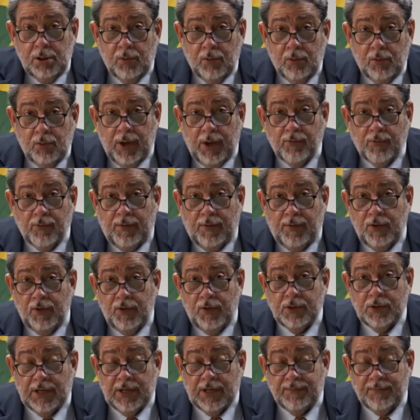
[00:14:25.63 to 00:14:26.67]
where
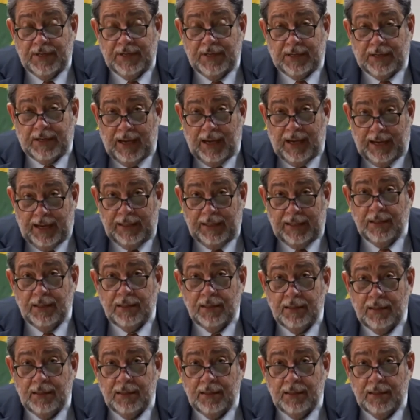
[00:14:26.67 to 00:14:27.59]
revenues have declined